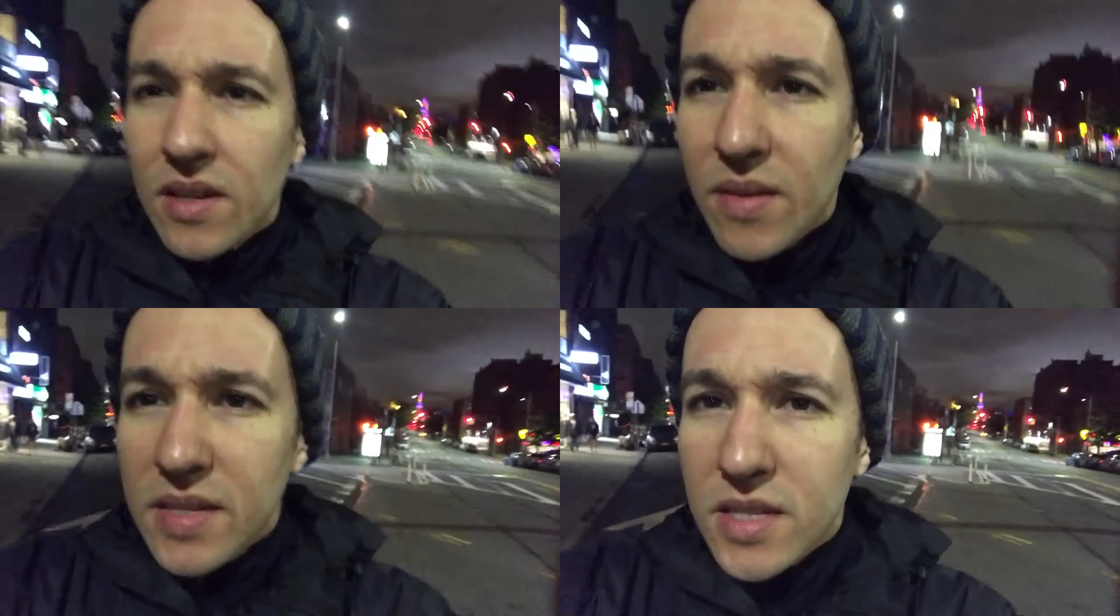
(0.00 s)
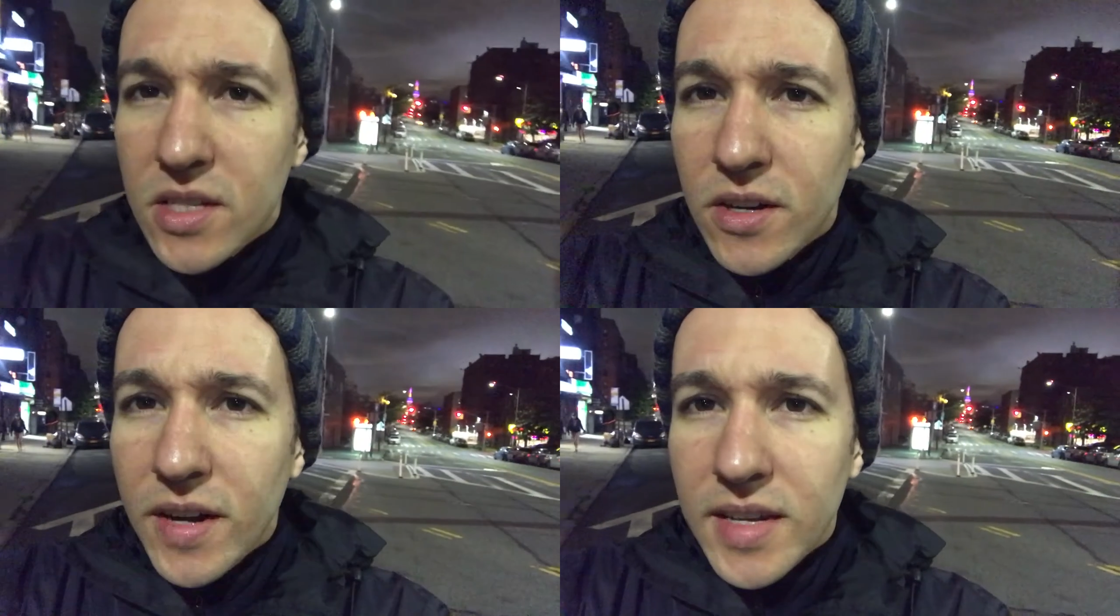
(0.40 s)
So this is
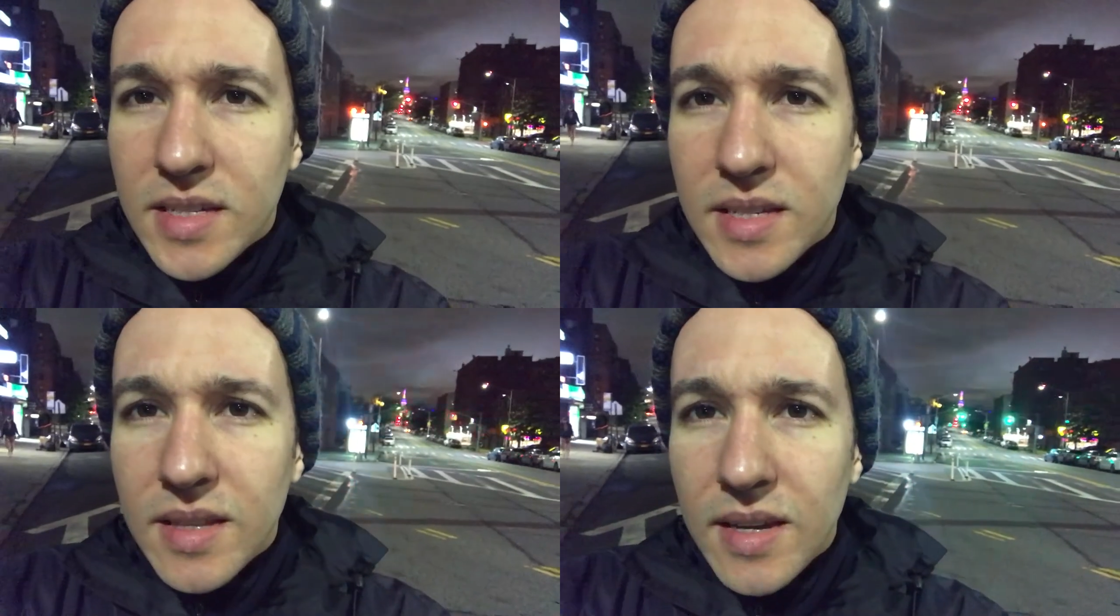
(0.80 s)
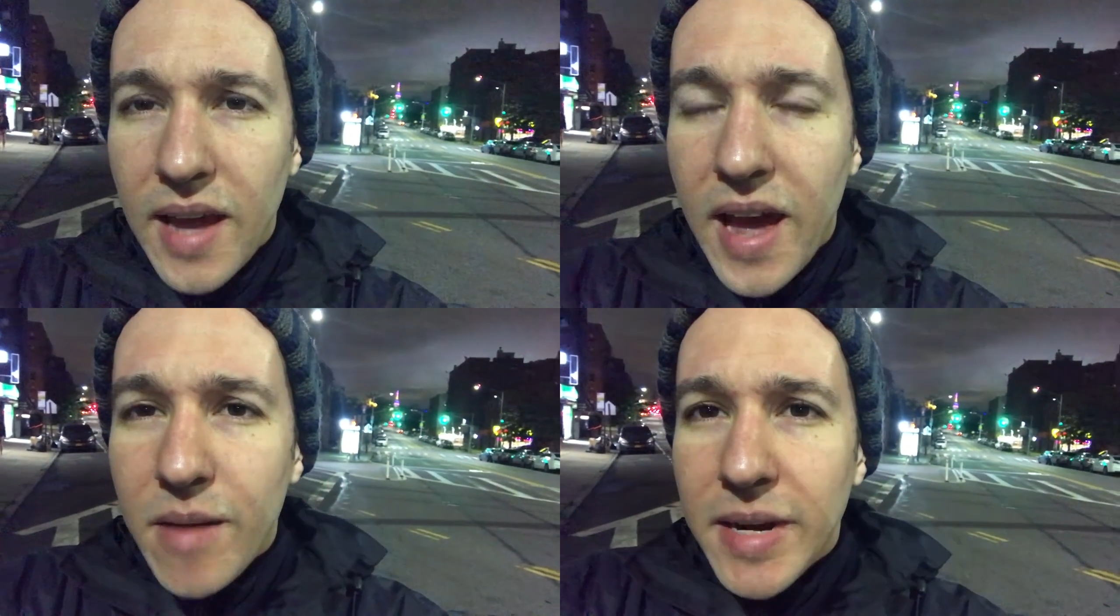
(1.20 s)
turning into the
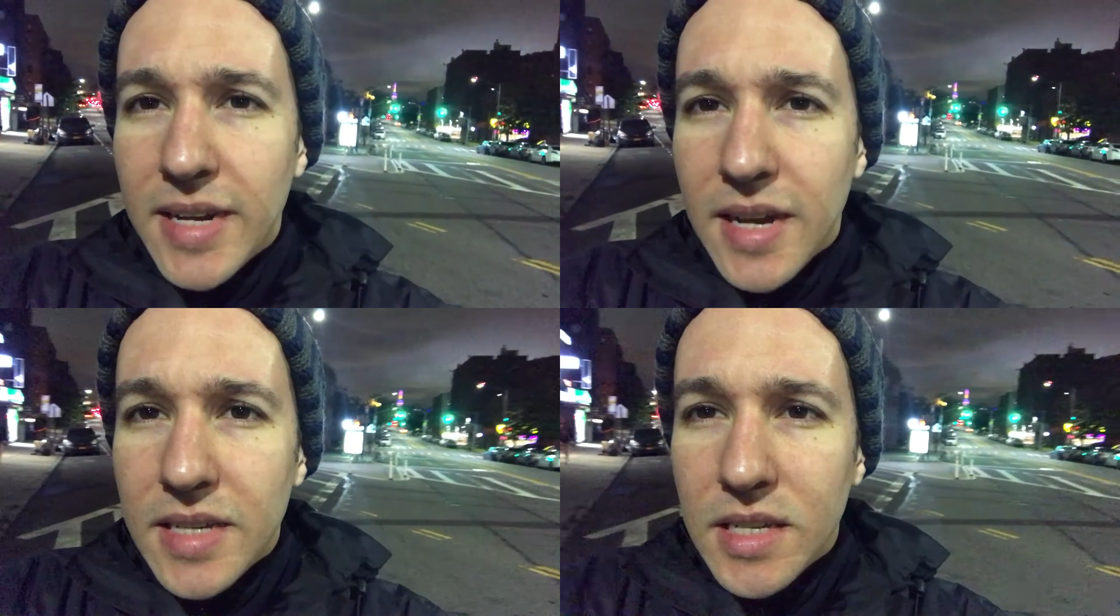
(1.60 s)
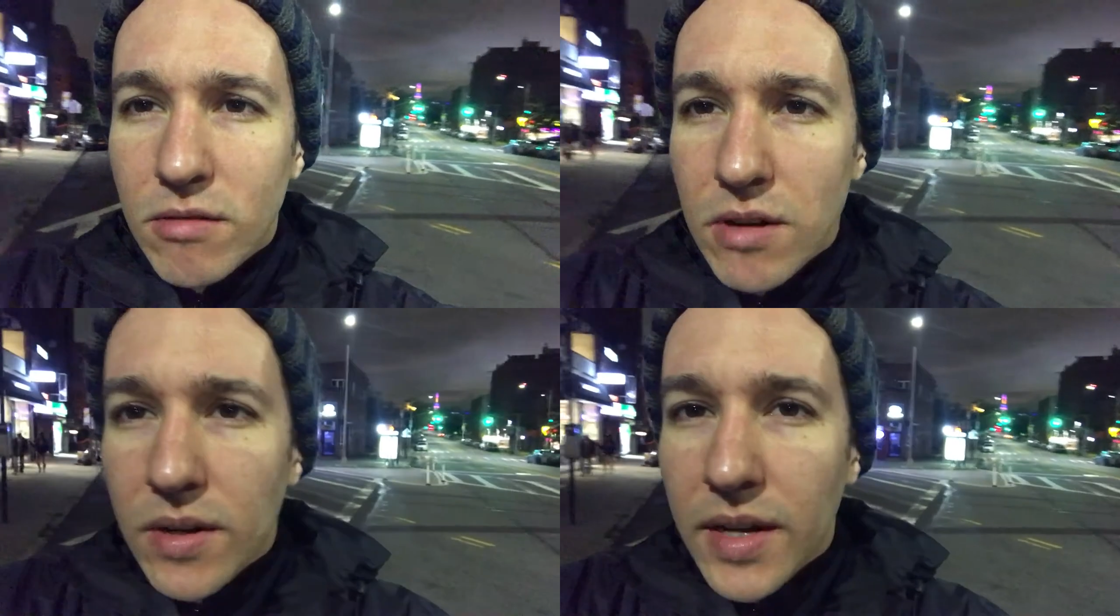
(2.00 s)
how many days in
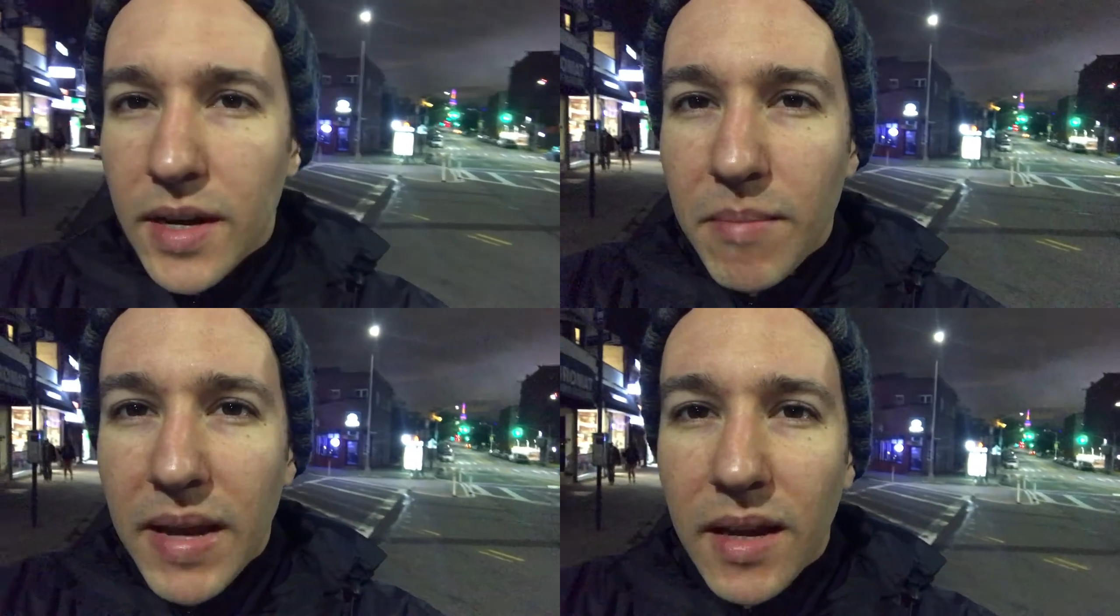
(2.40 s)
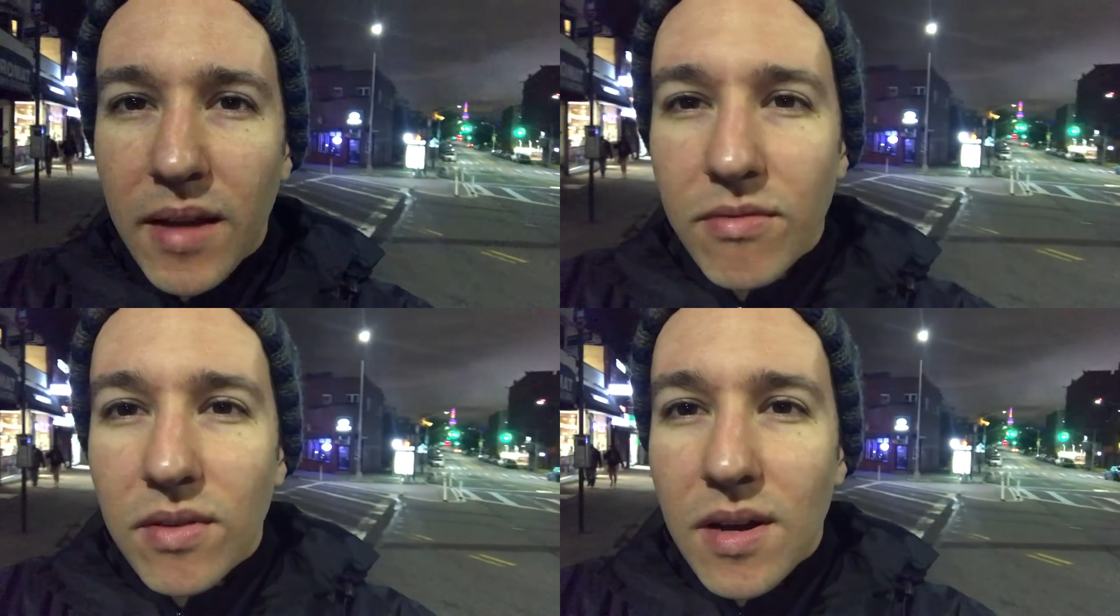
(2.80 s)
a row can I make
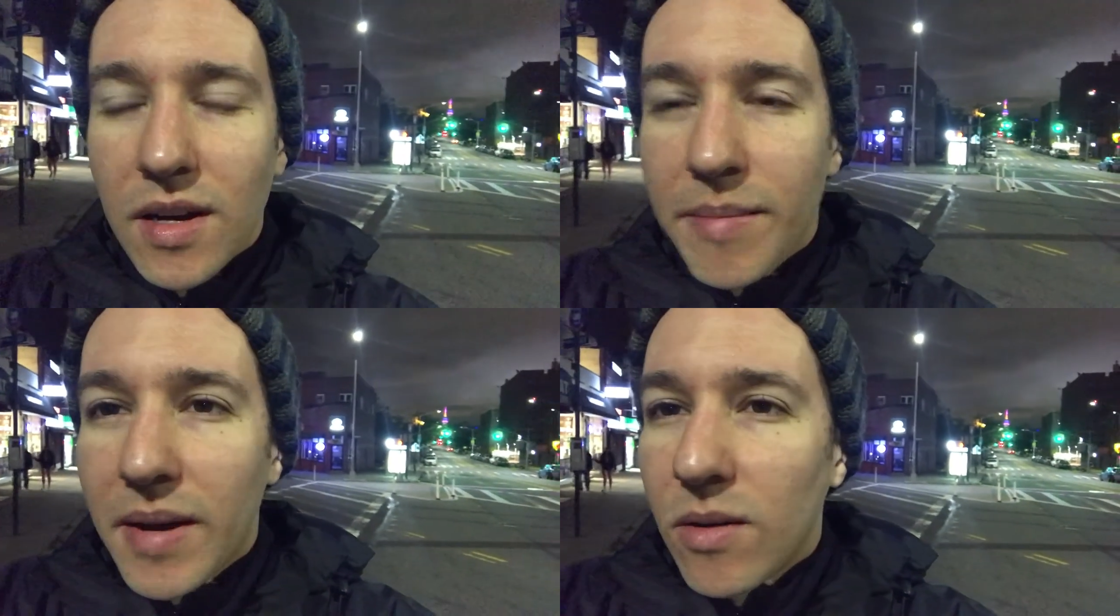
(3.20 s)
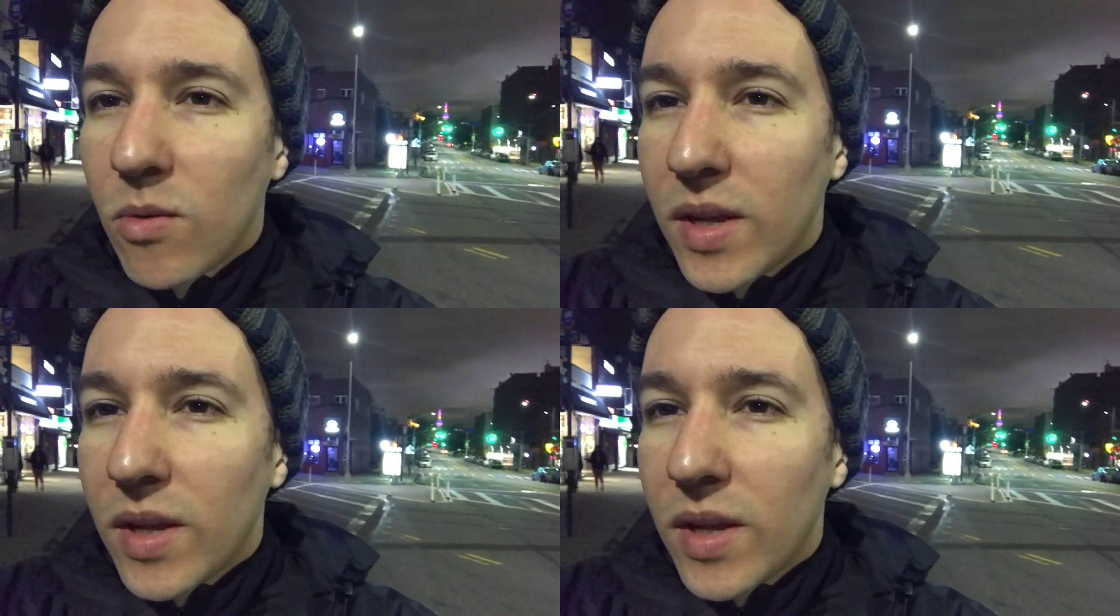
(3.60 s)
a vlog about